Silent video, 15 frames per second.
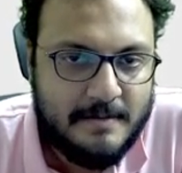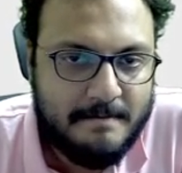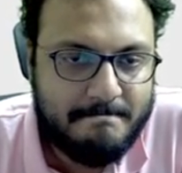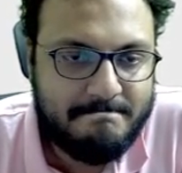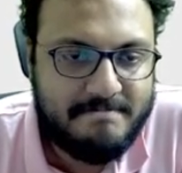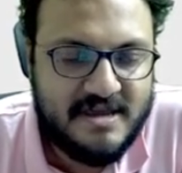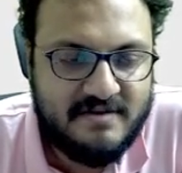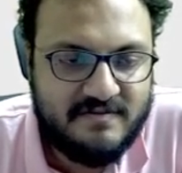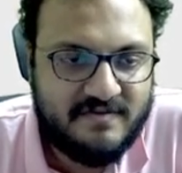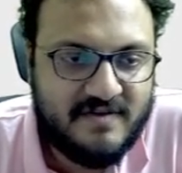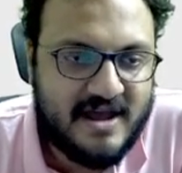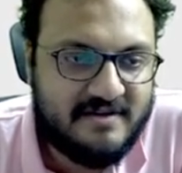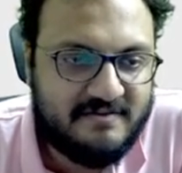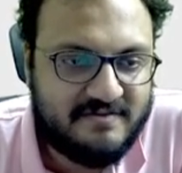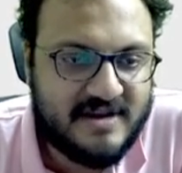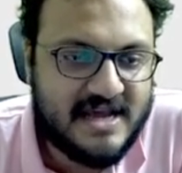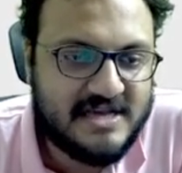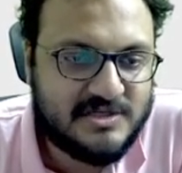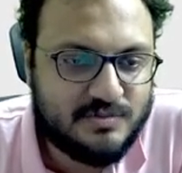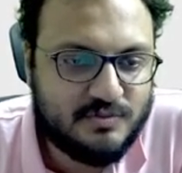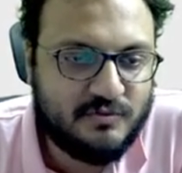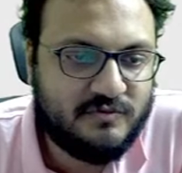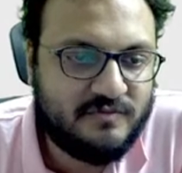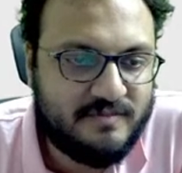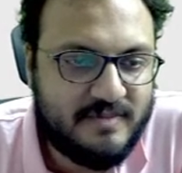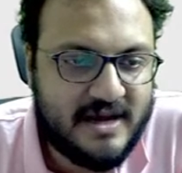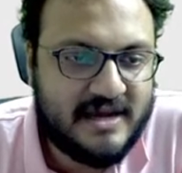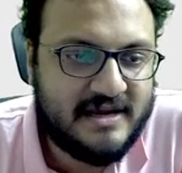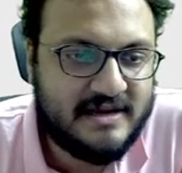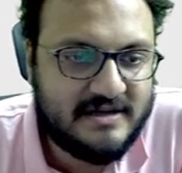b5, nice move
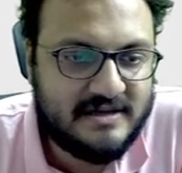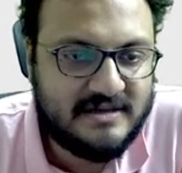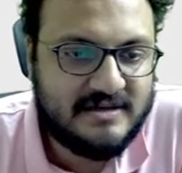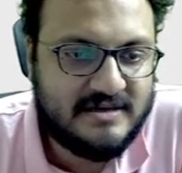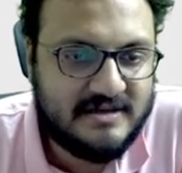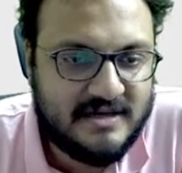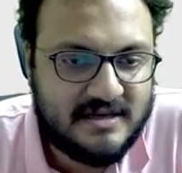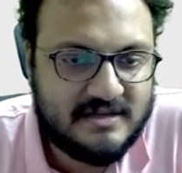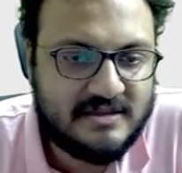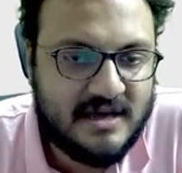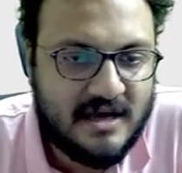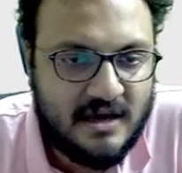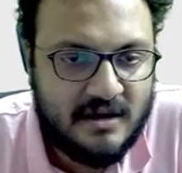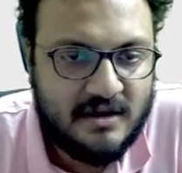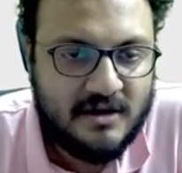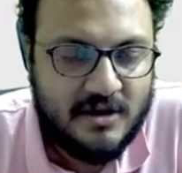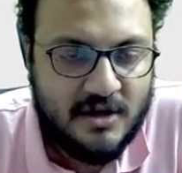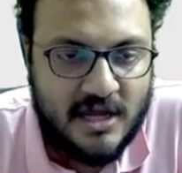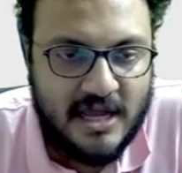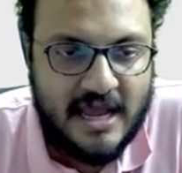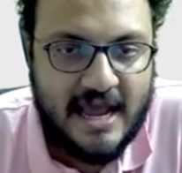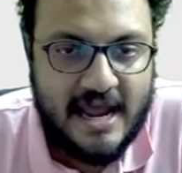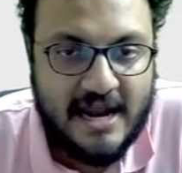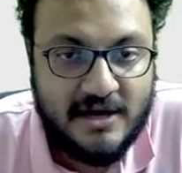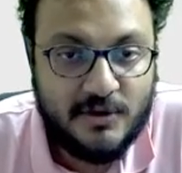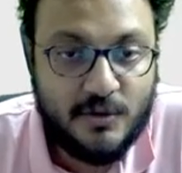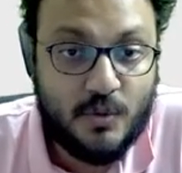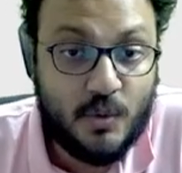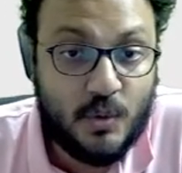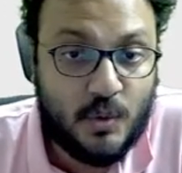by Dardha. And
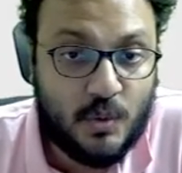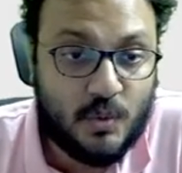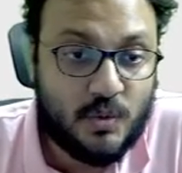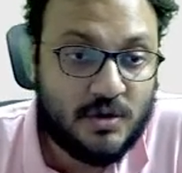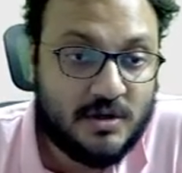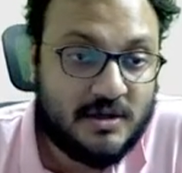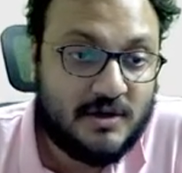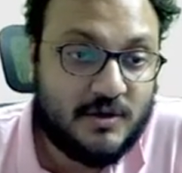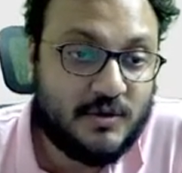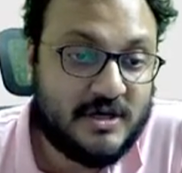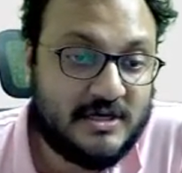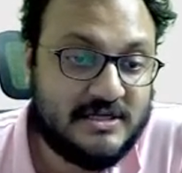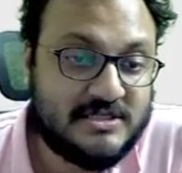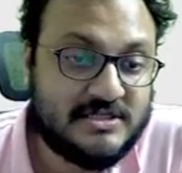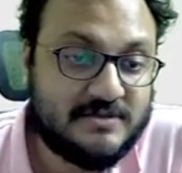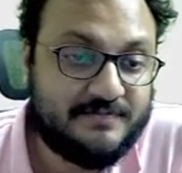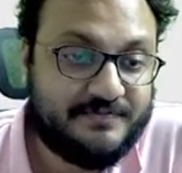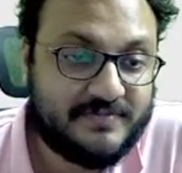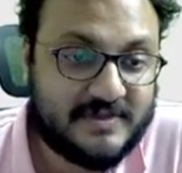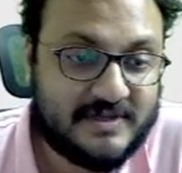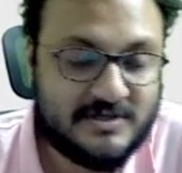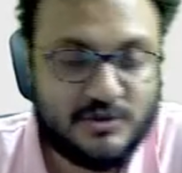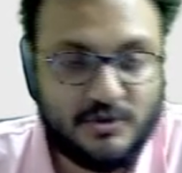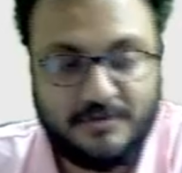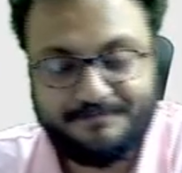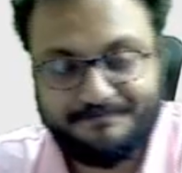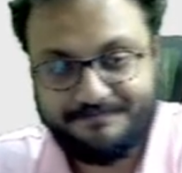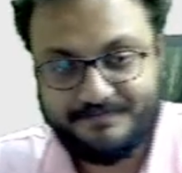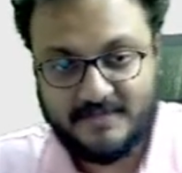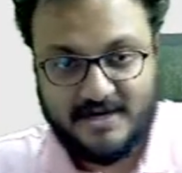ooh, look at this.
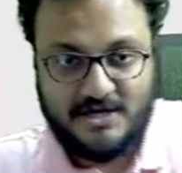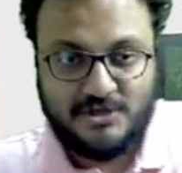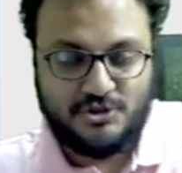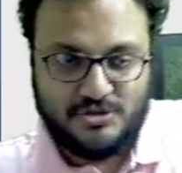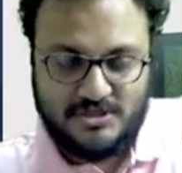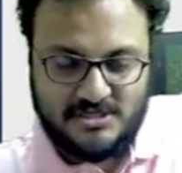So Arjun